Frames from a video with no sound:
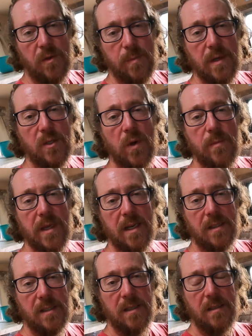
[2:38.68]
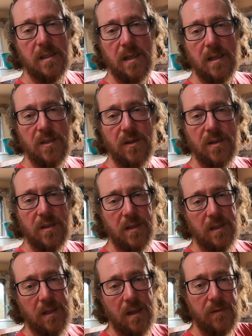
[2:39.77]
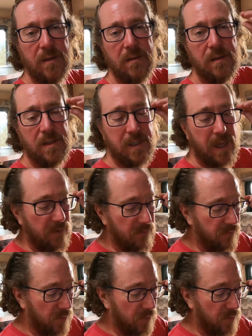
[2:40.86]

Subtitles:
so it's been 20 minutes since I turned on the oven and set it